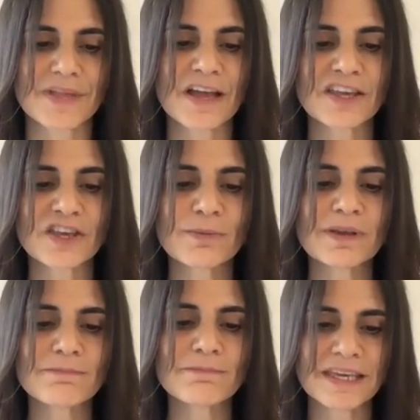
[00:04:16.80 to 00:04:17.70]

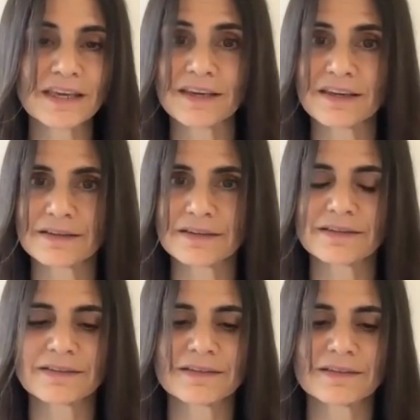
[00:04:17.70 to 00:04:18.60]
human being
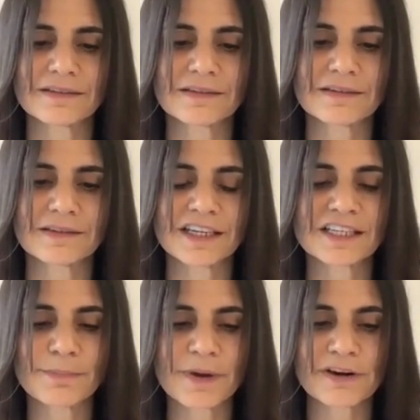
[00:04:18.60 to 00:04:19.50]

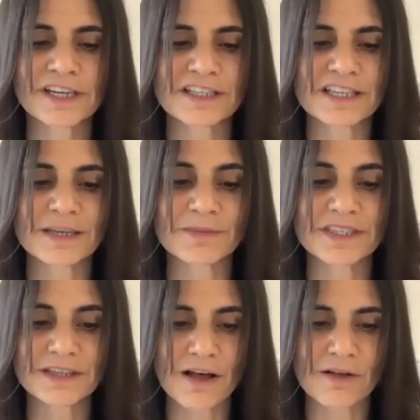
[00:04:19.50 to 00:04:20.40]
experiences
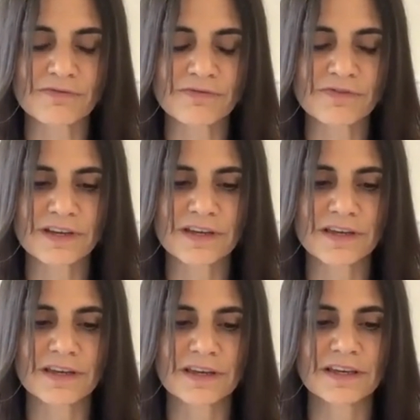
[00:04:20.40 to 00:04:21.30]
himself,
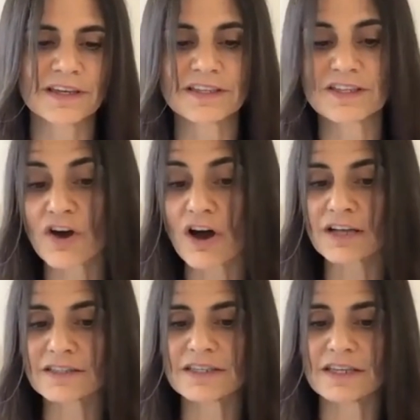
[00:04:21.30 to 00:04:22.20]
his
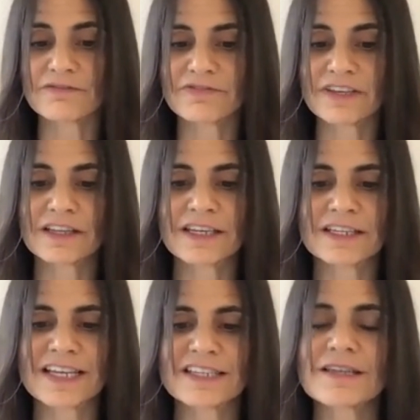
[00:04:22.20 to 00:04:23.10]
thoughts and
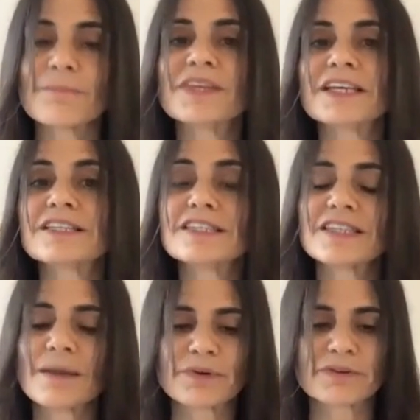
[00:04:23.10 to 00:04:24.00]
feelings, as something
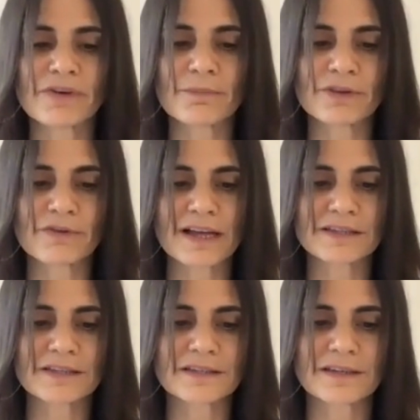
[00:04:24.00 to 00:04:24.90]
separate from the
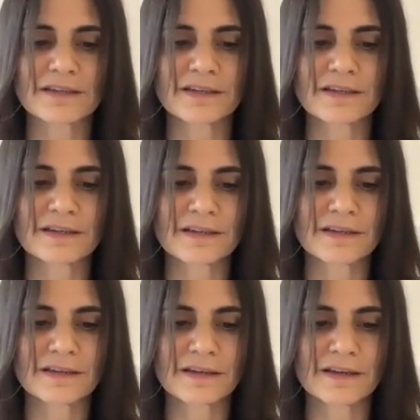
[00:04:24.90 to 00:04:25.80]
rest,
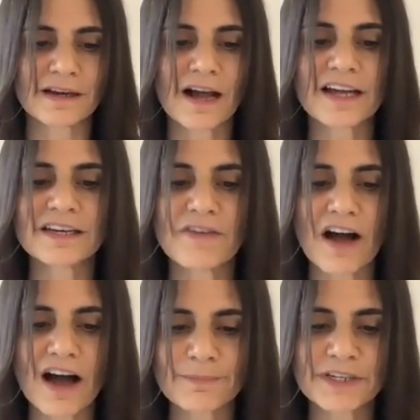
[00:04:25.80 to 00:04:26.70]
a kind of
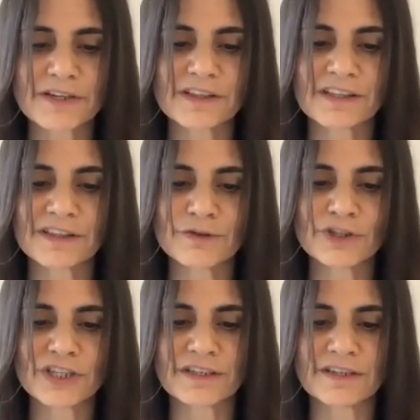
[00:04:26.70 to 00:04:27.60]
optical
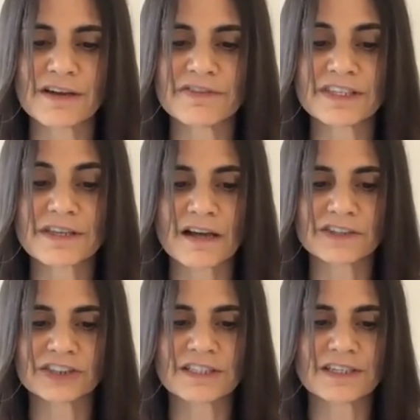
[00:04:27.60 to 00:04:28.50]
illusion of his
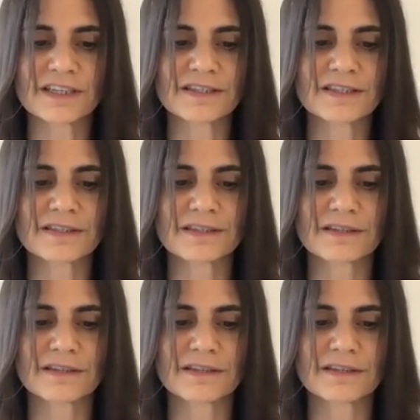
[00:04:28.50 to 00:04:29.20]
consciousness.